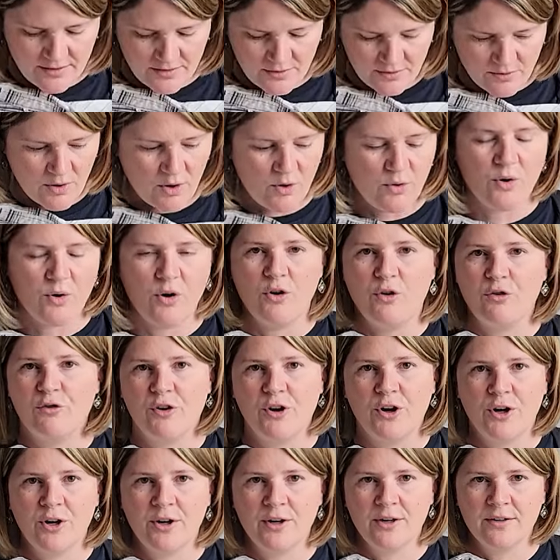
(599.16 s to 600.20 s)
throw
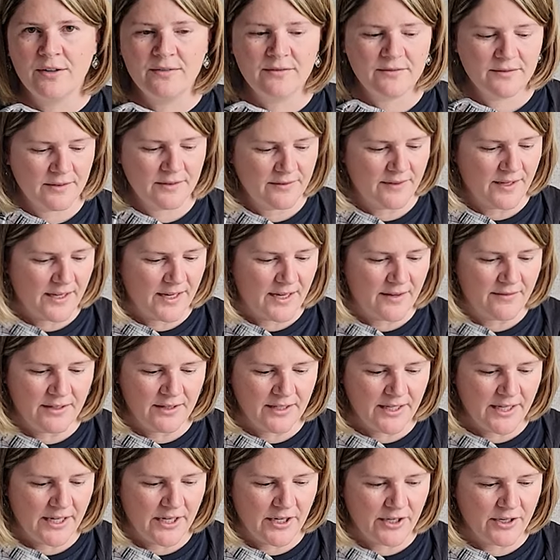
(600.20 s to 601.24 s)
over if I have a
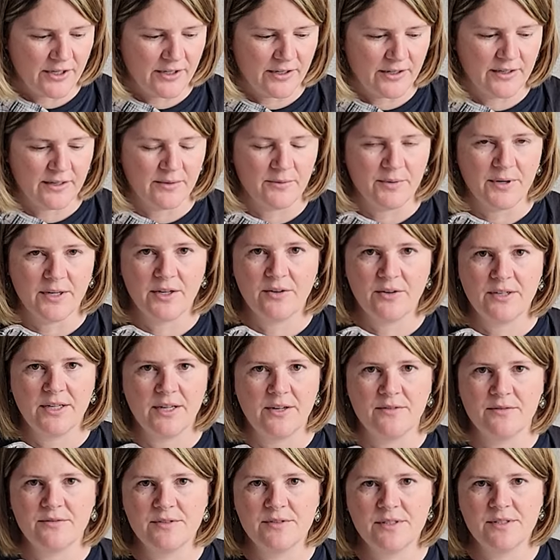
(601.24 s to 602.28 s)
layer and I want to go
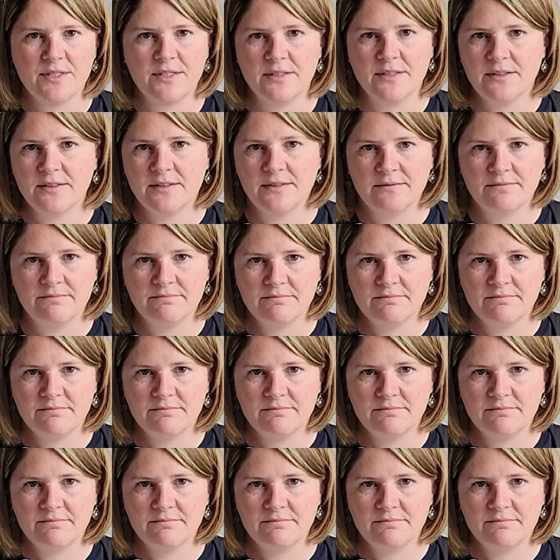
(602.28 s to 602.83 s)
down to